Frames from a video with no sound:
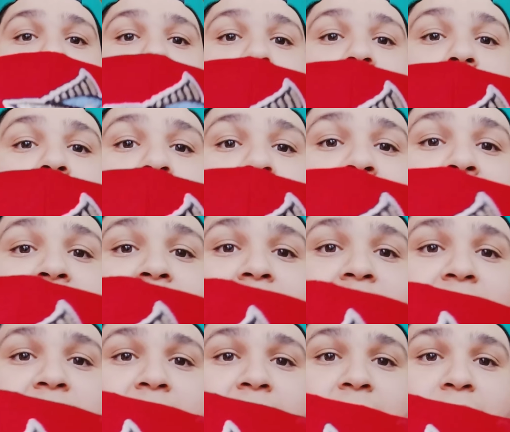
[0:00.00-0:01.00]
Looking
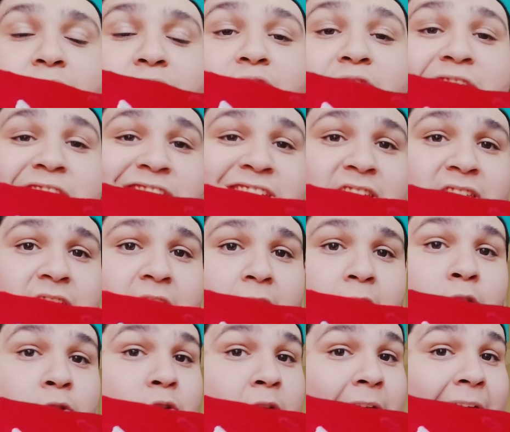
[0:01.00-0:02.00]
clean. The fish has
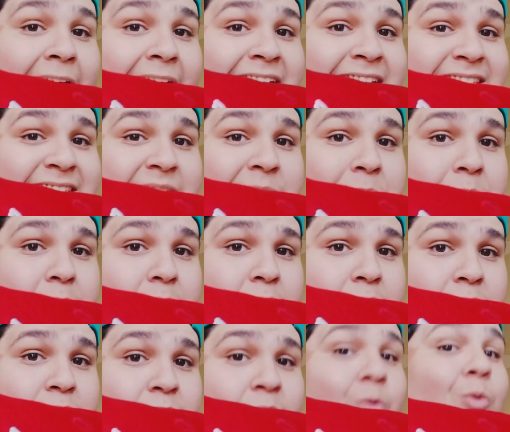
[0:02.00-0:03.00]
got an icy
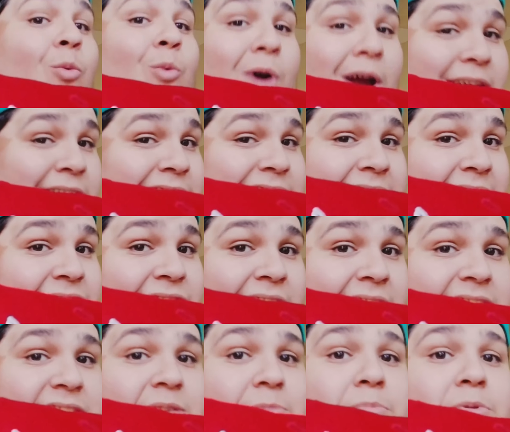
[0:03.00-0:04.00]
blue to it. Why does it have an
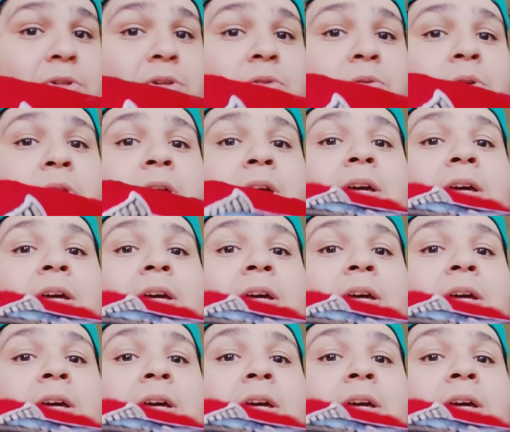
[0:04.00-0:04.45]
icy blue?